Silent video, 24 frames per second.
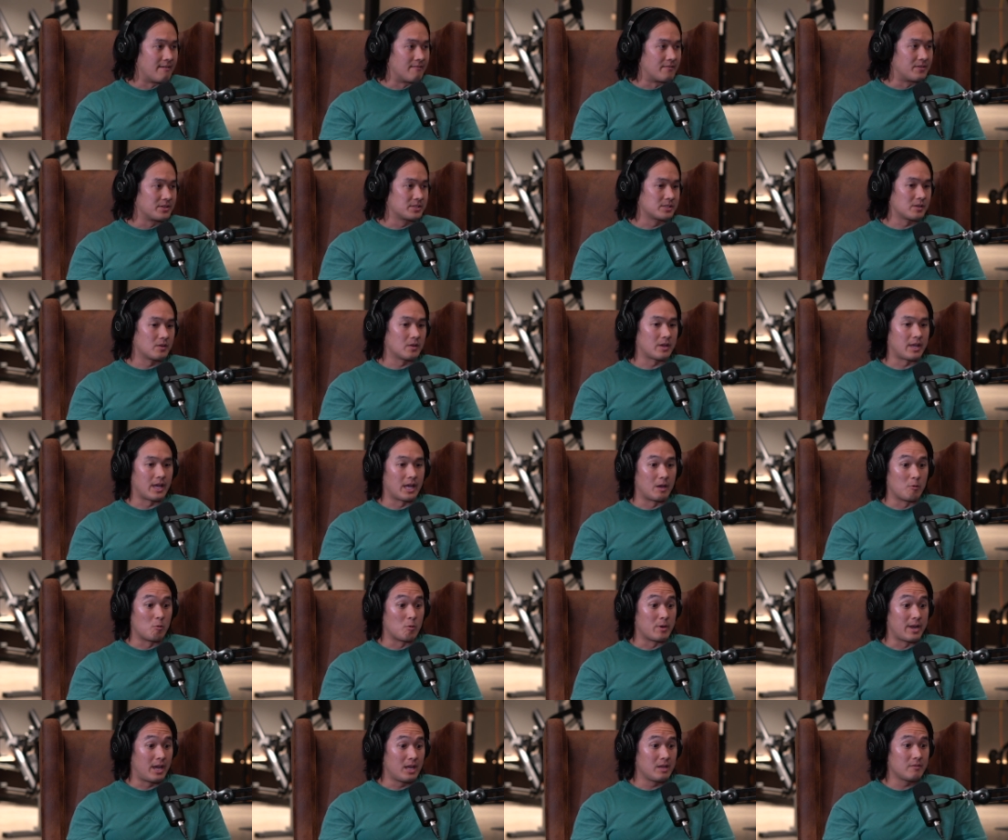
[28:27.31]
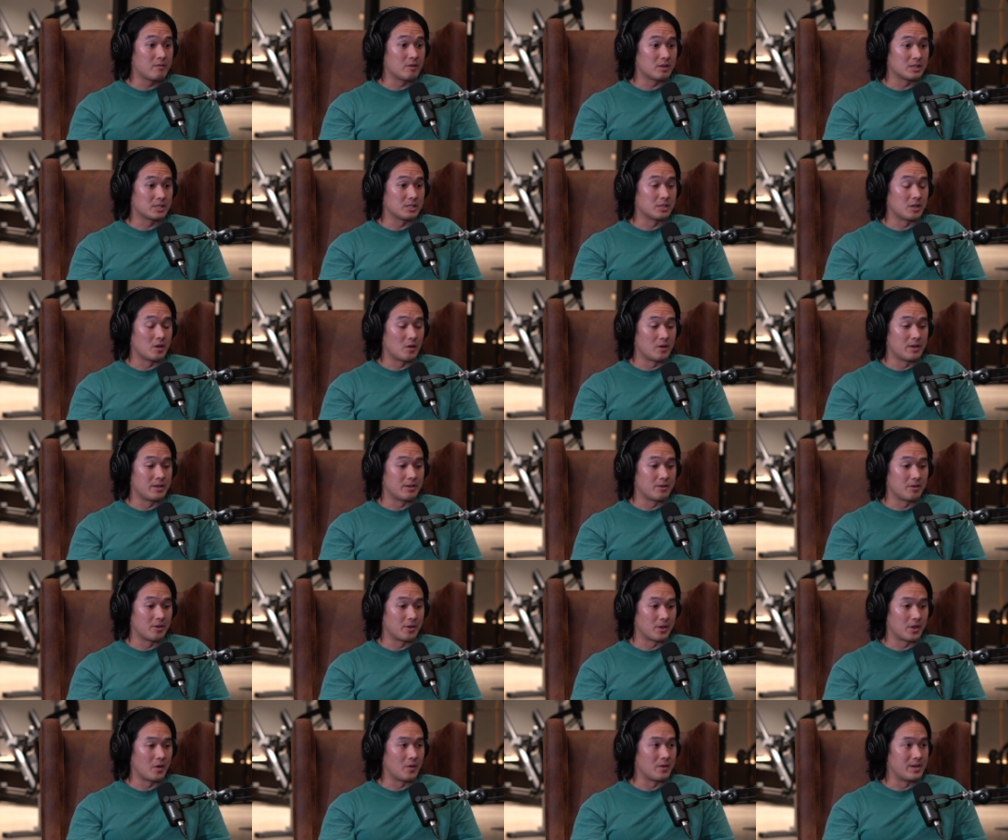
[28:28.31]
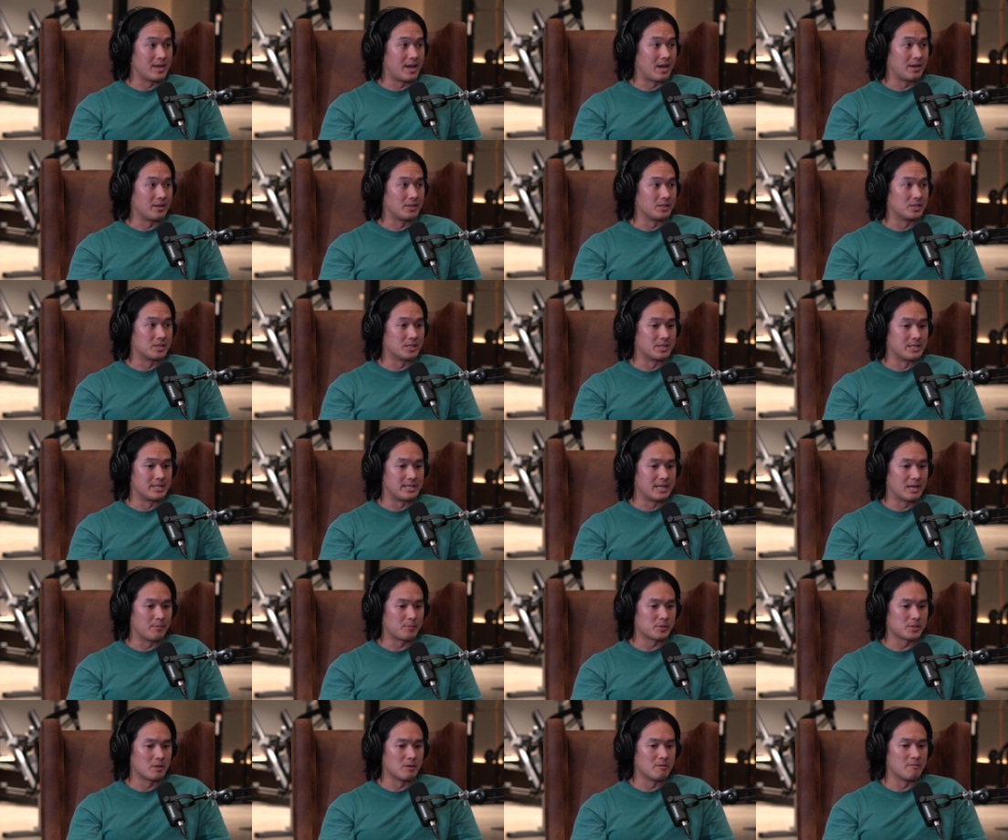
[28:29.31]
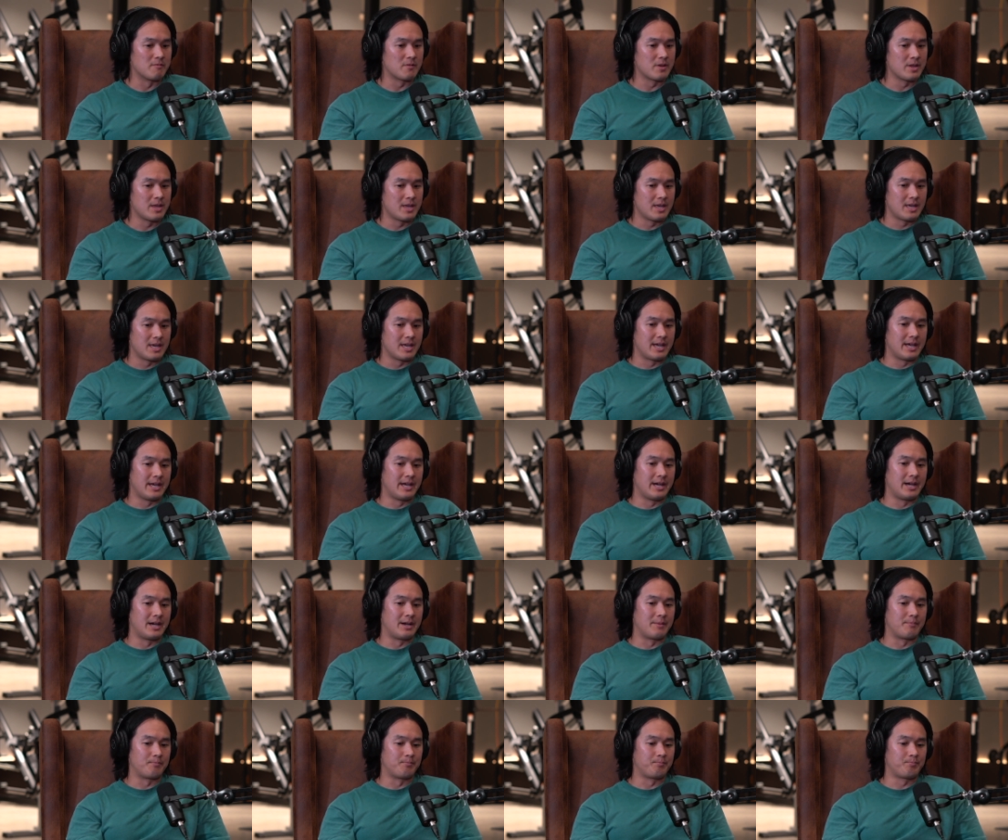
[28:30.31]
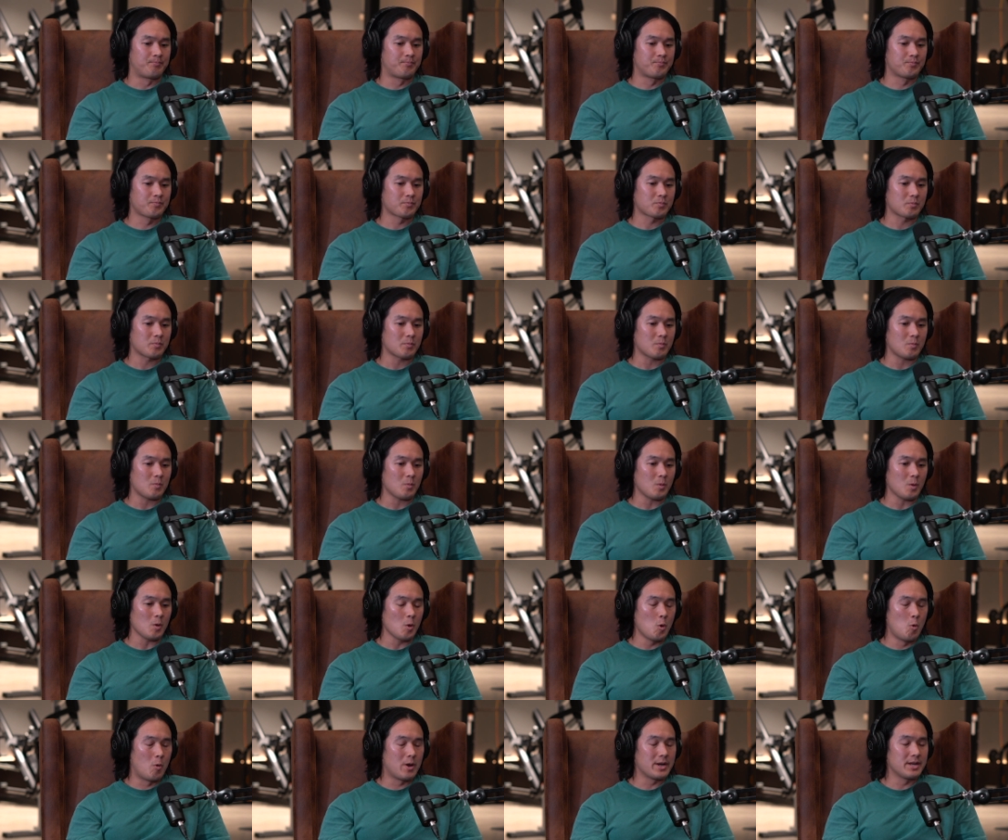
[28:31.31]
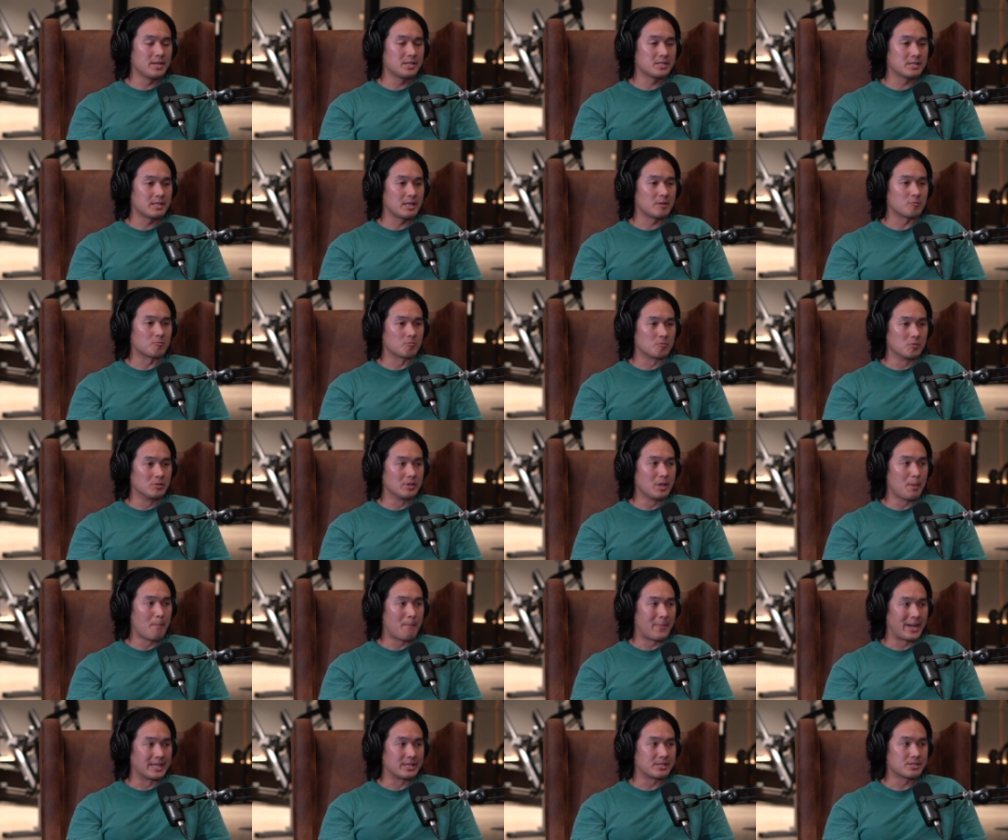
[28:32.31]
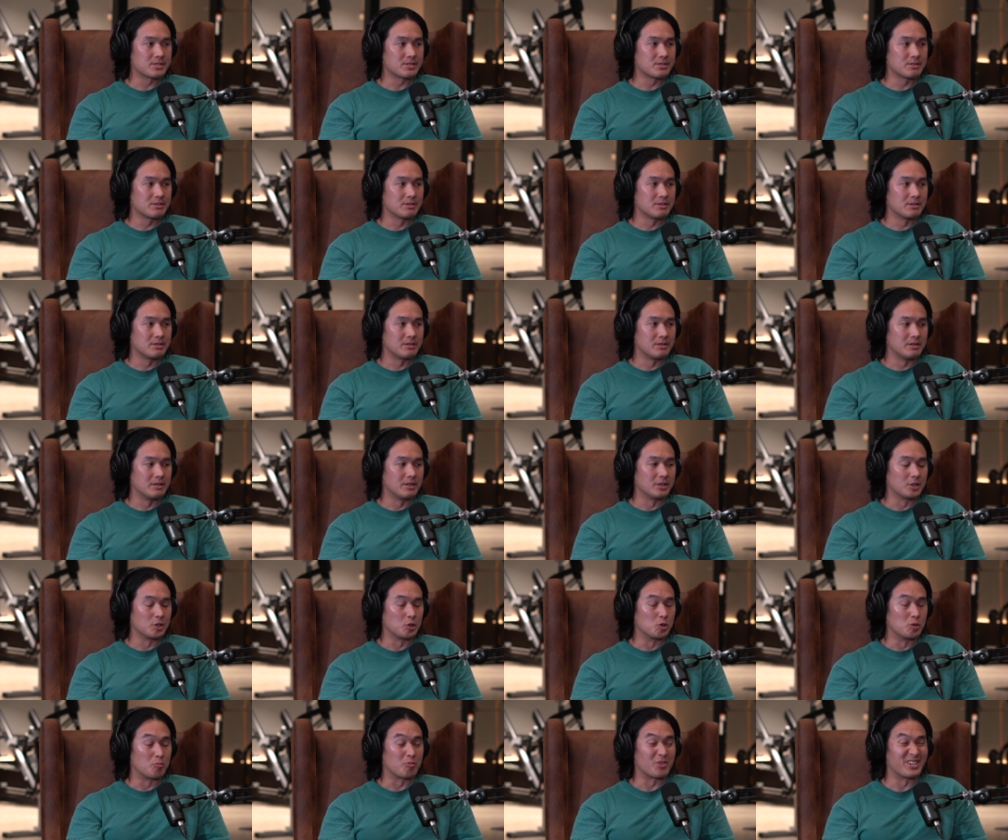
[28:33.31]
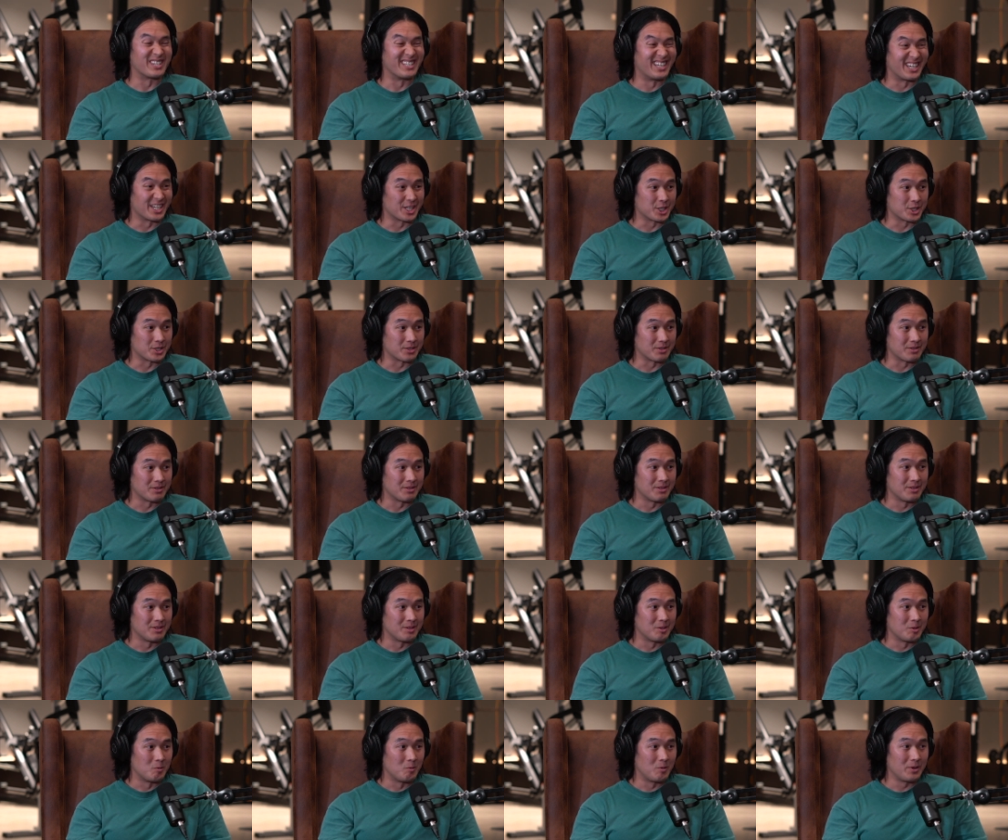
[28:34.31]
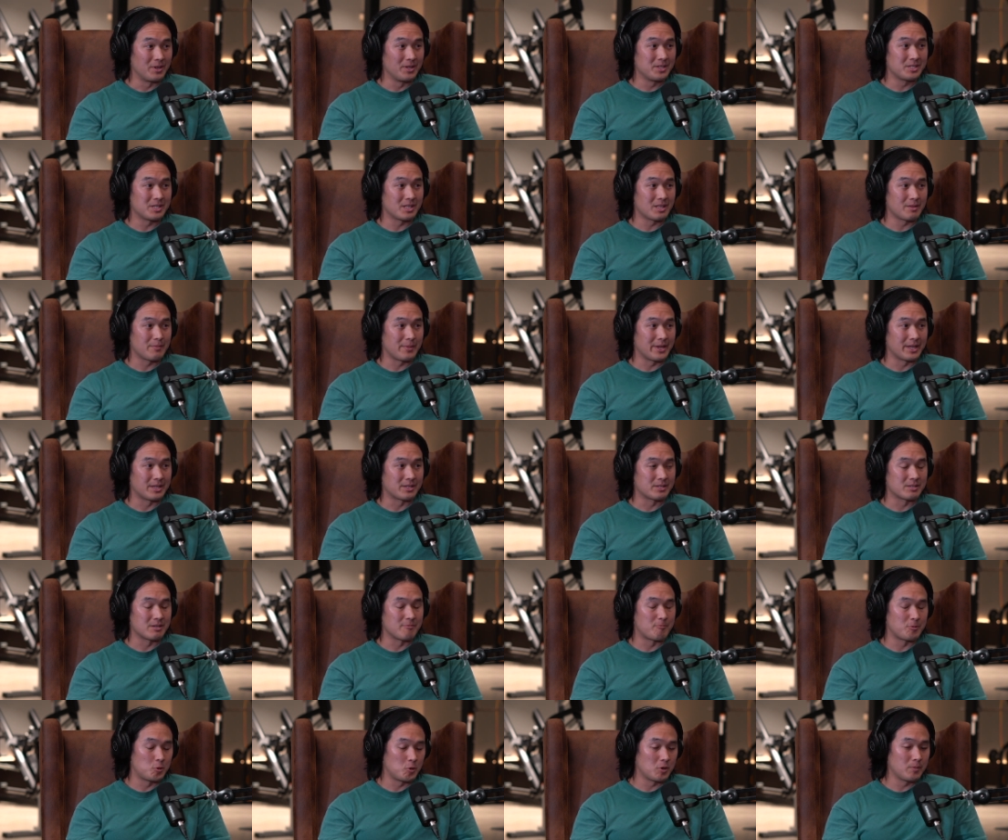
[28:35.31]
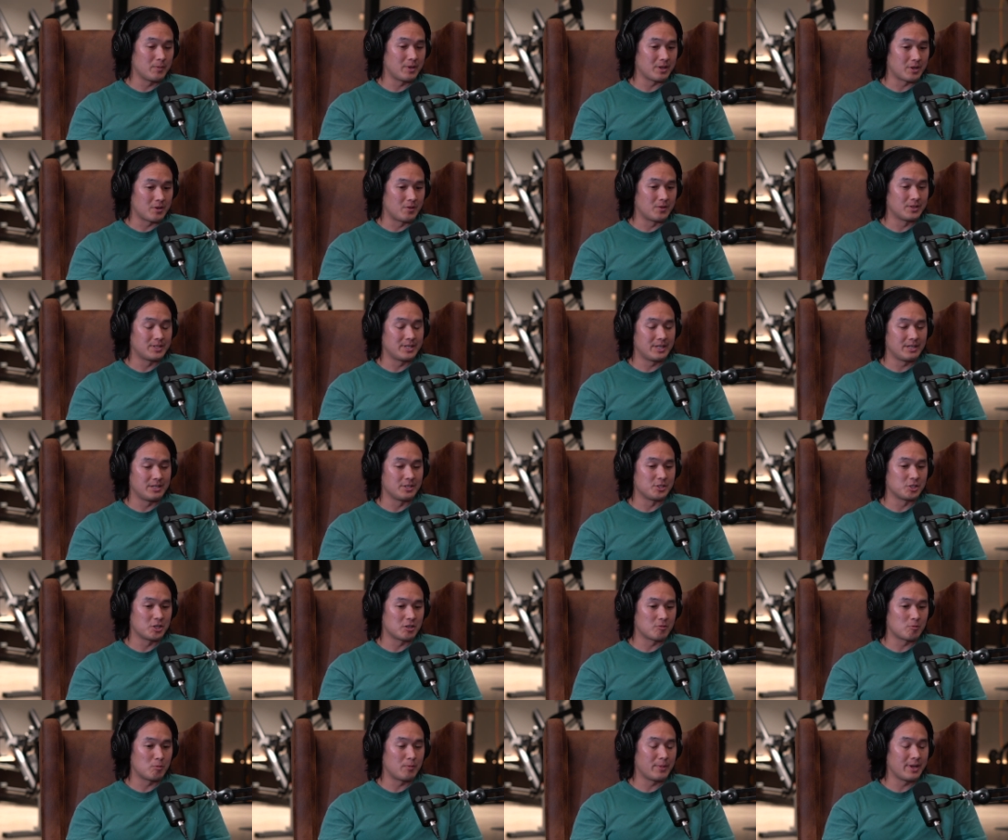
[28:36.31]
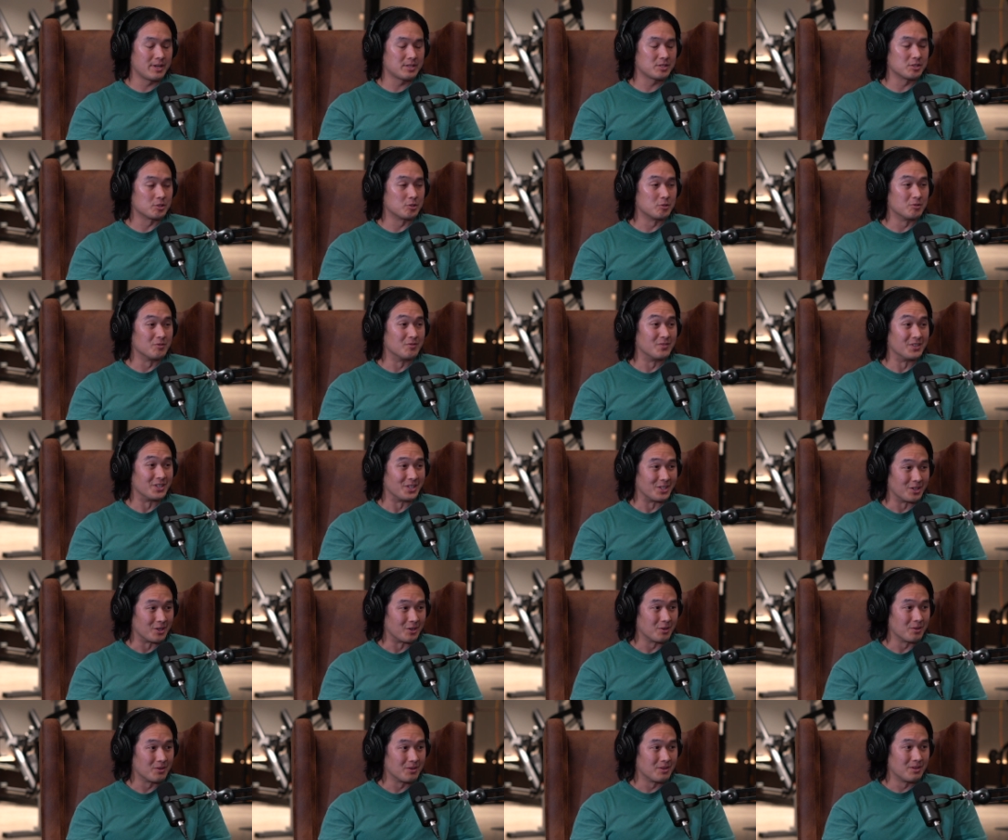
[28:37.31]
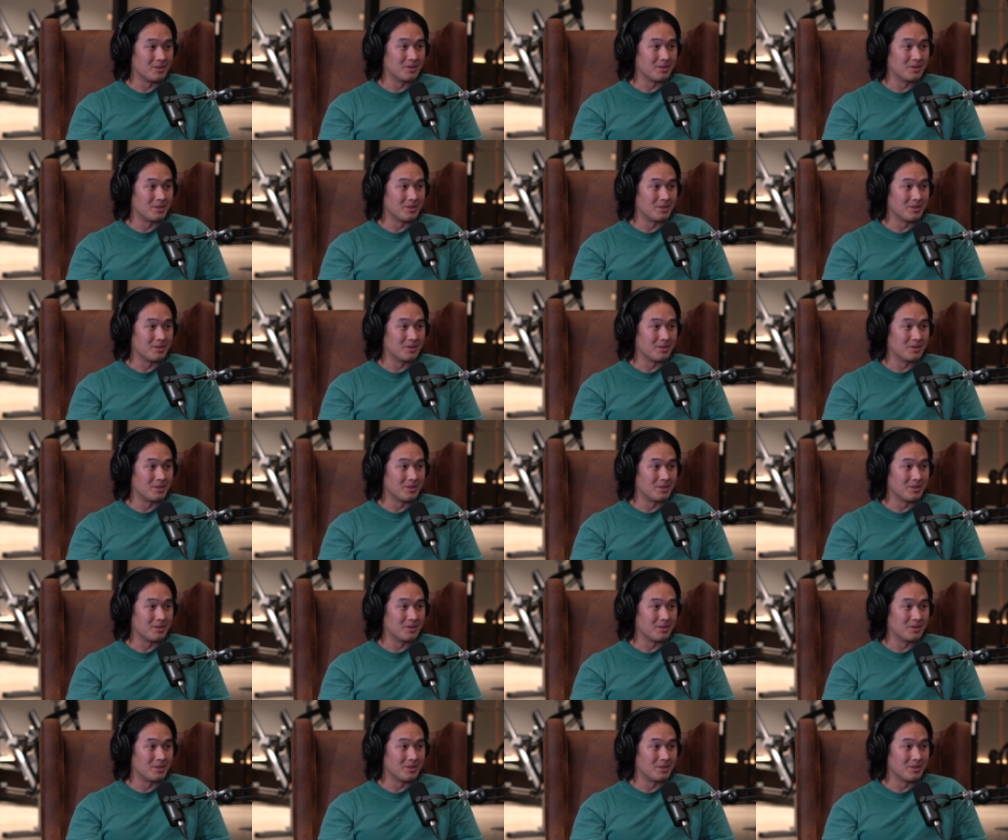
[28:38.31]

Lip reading: And it's okay, well, now you've got to go down into the depths of what is it that really makes a good production? What is it that makes, if we're talking about content in general, what makes a good video?